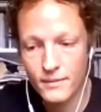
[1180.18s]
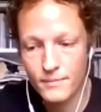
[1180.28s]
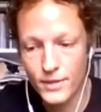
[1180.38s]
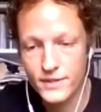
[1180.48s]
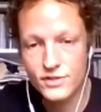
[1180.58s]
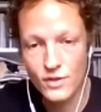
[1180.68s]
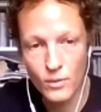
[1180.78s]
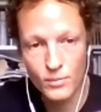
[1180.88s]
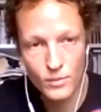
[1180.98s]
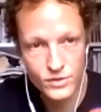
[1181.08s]
But this OO
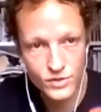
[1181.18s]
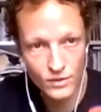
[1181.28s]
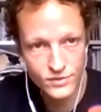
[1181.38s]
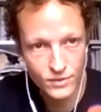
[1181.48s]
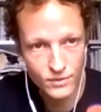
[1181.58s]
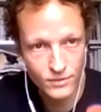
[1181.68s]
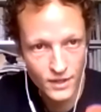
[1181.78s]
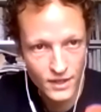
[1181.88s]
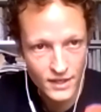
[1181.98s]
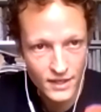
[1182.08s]
bird was also
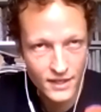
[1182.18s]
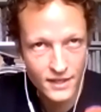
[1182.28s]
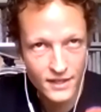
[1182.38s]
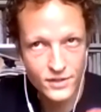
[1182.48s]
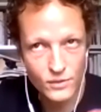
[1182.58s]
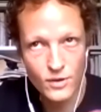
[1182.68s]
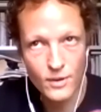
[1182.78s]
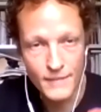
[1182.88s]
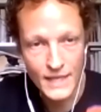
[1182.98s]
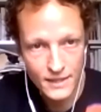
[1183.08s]
it's also a
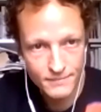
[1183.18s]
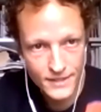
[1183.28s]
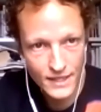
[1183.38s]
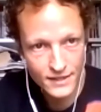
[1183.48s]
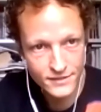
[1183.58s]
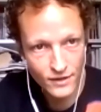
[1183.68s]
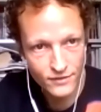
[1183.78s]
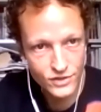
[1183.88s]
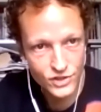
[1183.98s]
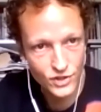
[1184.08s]
meme that has
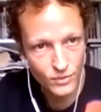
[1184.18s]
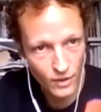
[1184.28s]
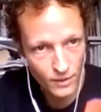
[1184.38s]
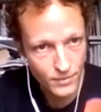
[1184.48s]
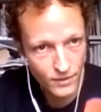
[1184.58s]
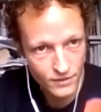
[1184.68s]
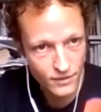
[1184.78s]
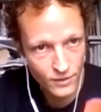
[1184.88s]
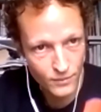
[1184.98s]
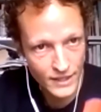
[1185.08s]
often showed up
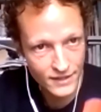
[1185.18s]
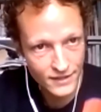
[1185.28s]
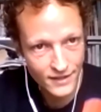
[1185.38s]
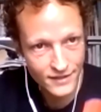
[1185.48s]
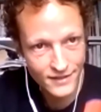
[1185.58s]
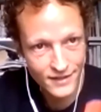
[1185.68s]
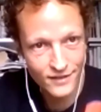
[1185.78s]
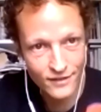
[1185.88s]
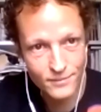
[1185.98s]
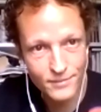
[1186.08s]
on Reddit and
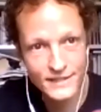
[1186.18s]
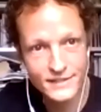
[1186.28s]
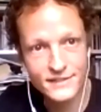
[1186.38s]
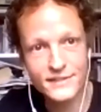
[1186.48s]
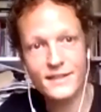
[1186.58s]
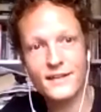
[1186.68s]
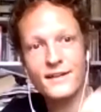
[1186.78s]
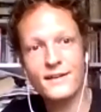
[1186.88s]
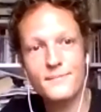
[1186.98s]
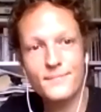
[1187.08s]
other places
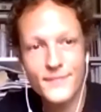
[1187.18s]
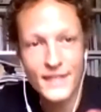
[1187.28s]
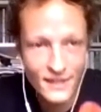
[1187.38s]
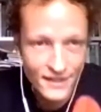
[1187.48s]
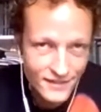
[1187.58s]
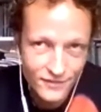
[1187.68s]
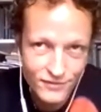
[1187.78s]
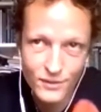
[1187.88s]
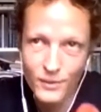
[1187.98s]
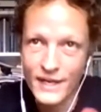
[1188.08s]
in
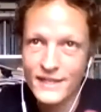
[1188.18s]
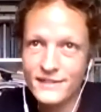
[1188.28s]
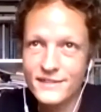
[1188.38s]
different ways.